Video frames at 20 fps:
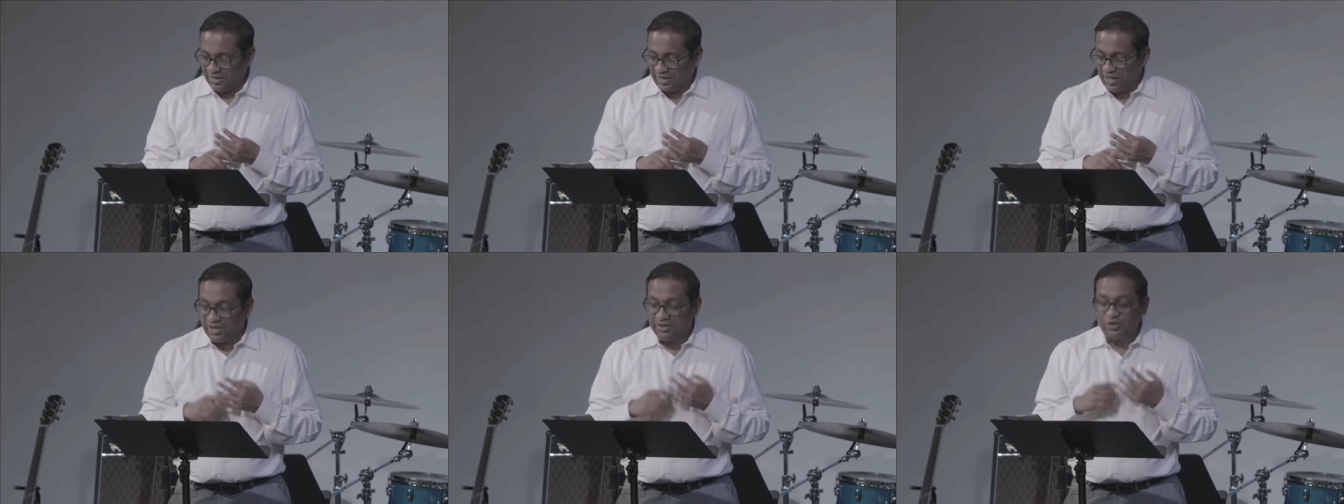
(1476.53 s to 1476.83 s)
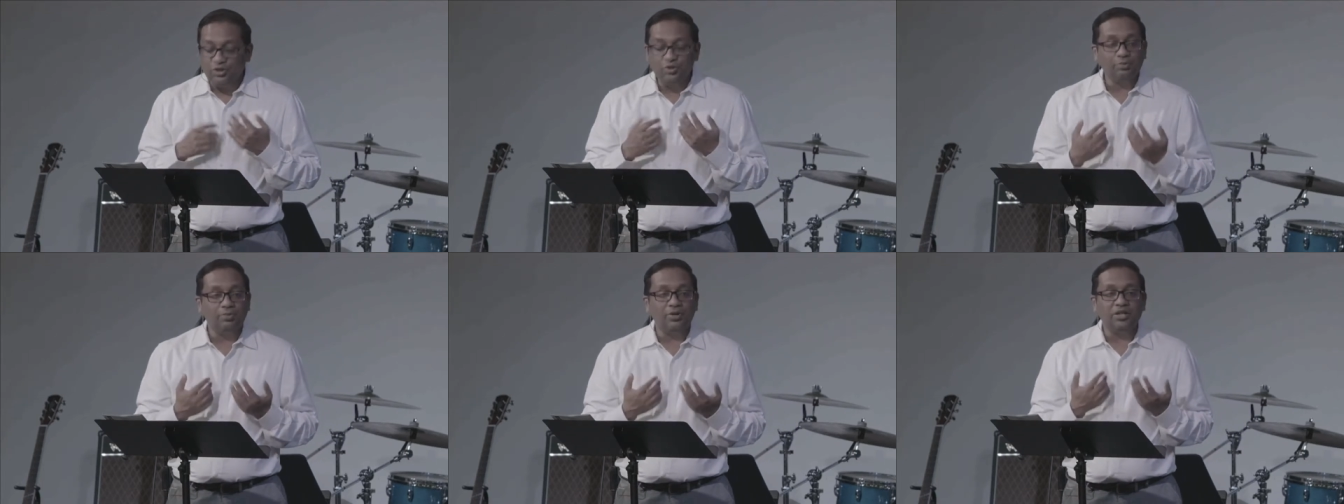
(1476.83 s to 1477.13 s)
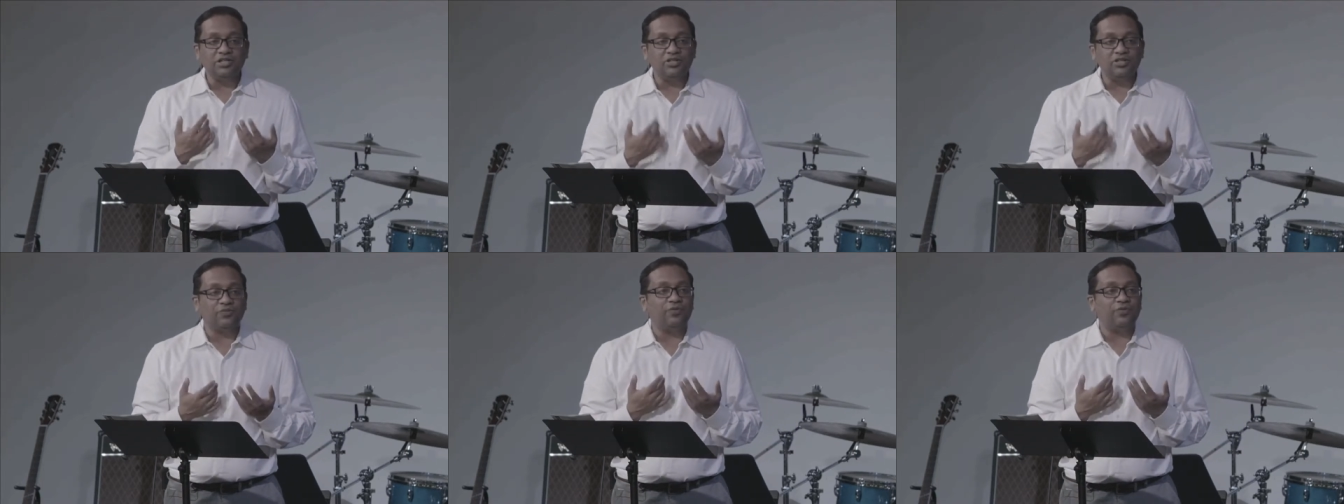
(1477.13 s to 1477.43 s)
And you
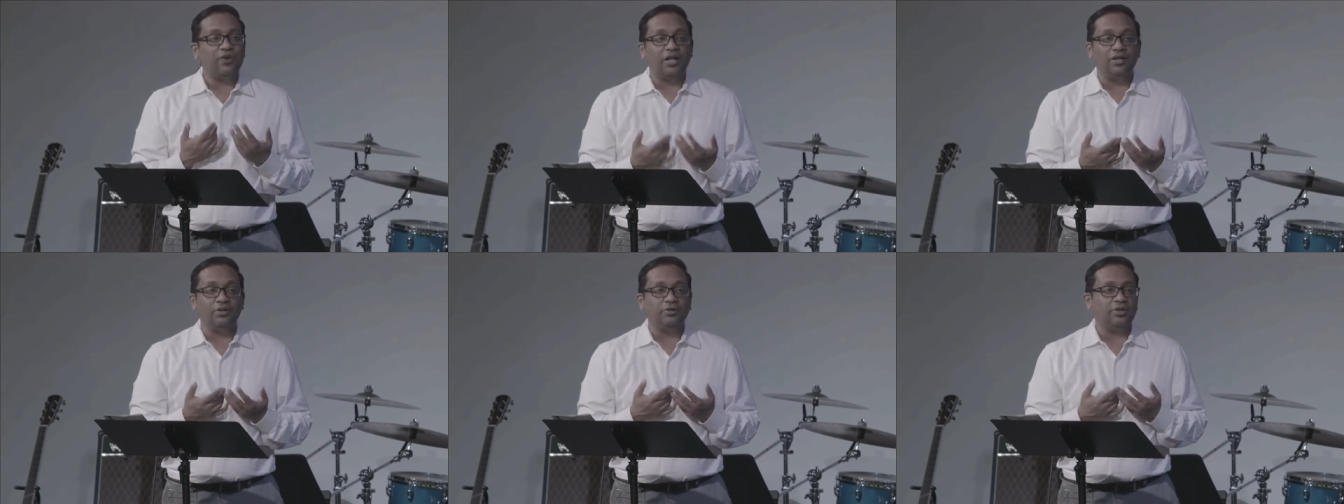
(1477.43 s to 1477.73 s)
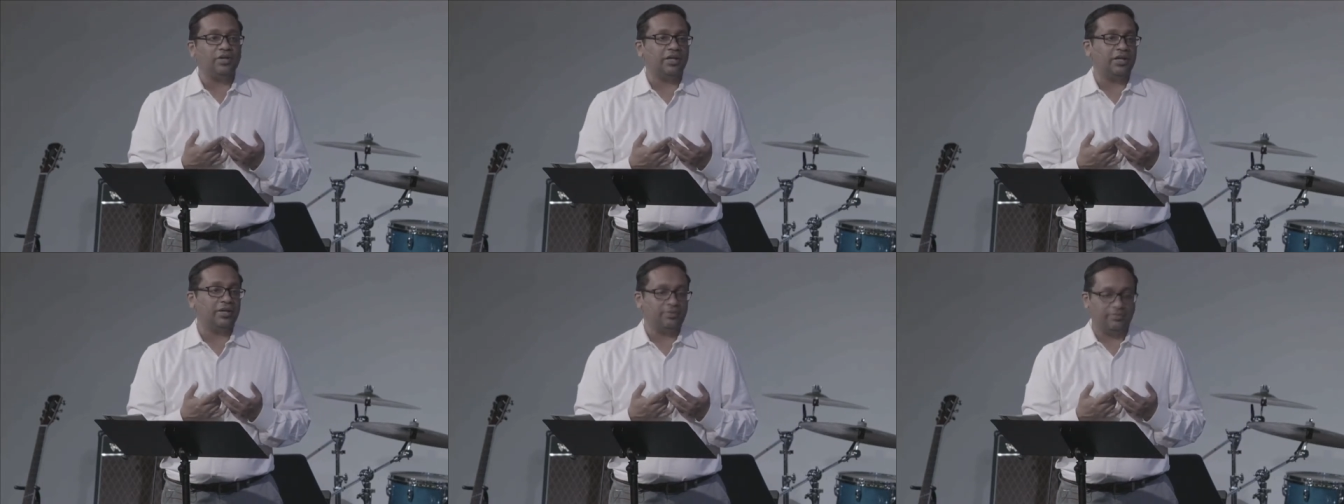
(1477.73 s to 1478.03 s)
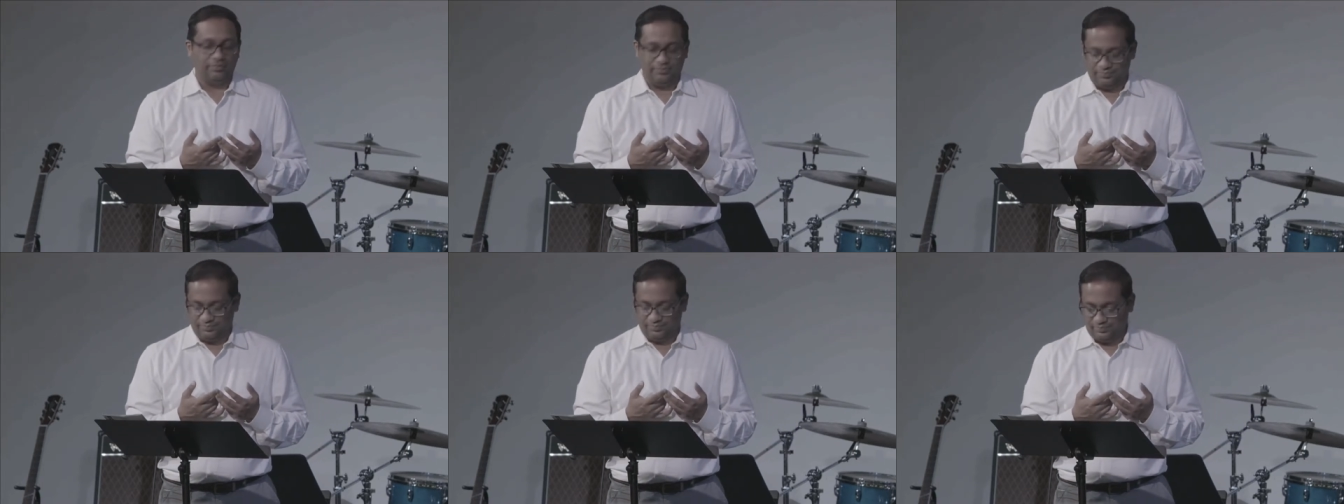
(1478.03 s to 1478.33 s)
must follow
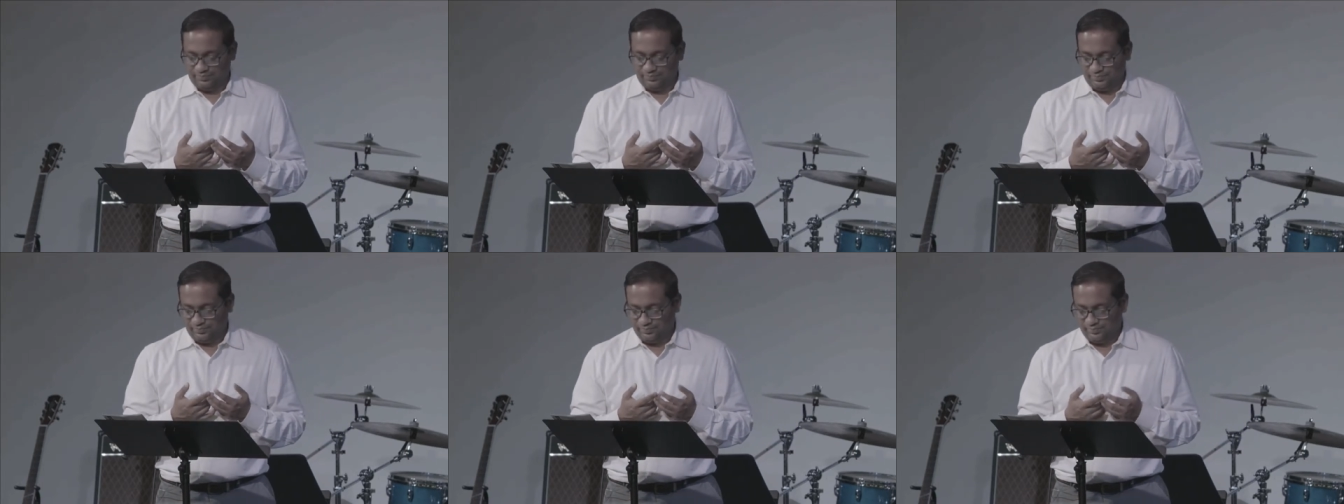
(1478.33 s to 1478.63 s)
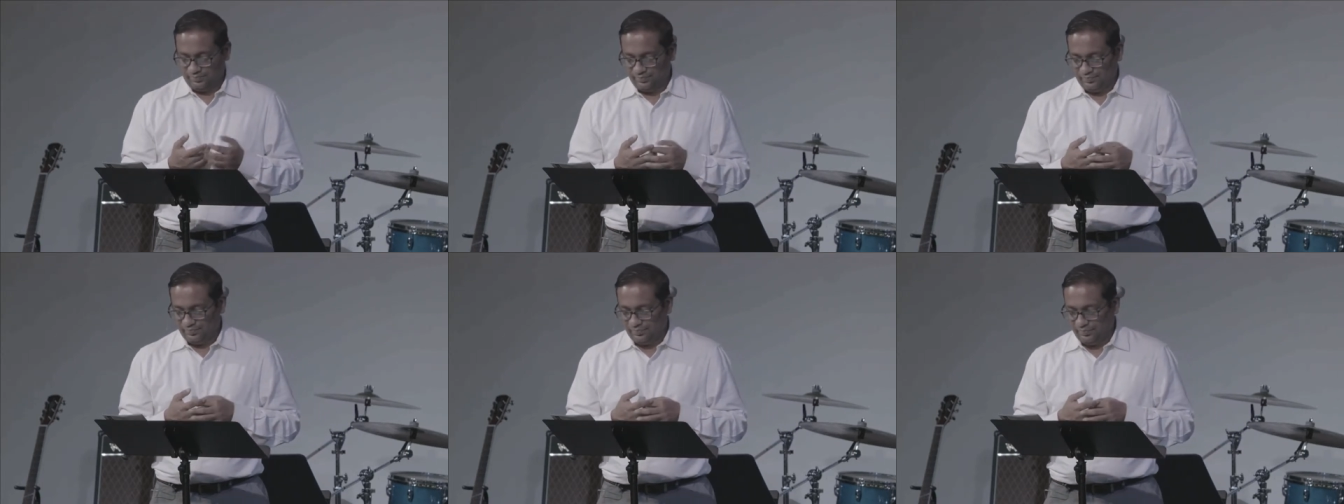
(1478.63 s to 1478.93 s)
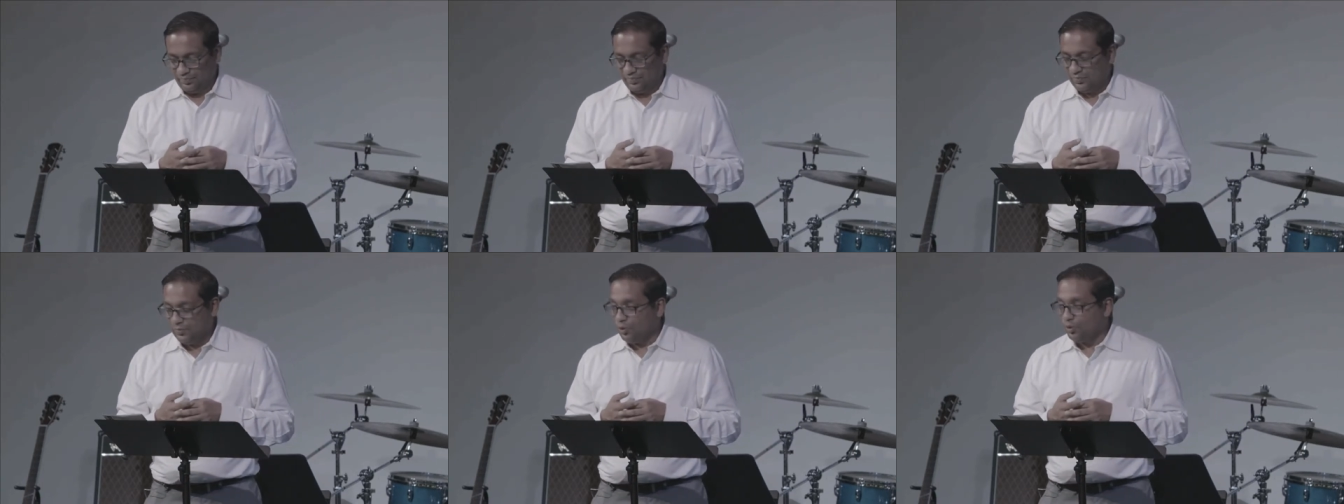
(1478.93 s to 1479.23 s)
him
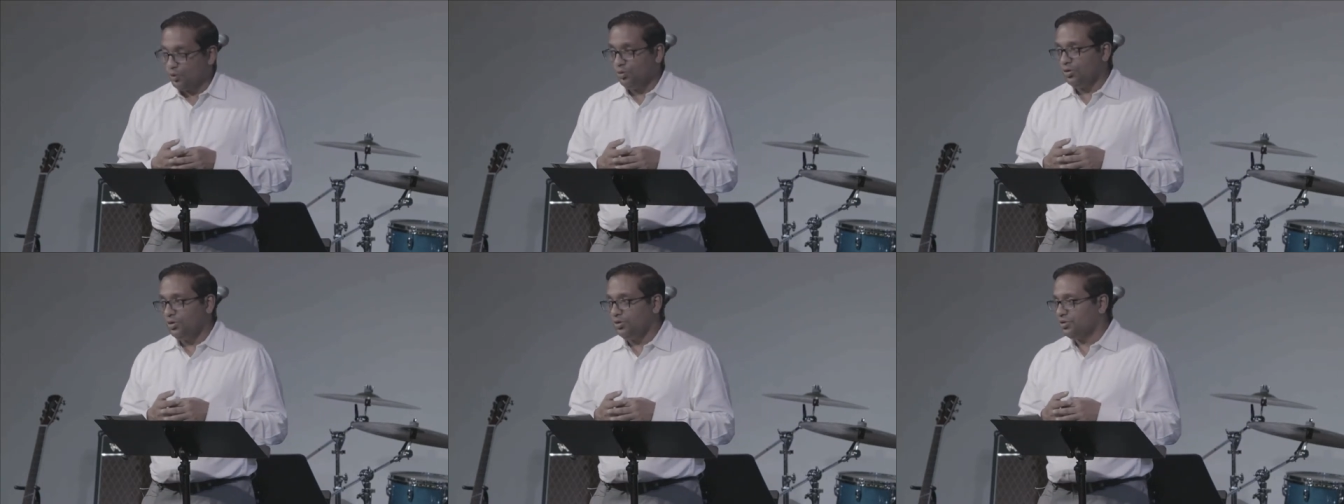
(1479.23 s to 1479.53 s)
or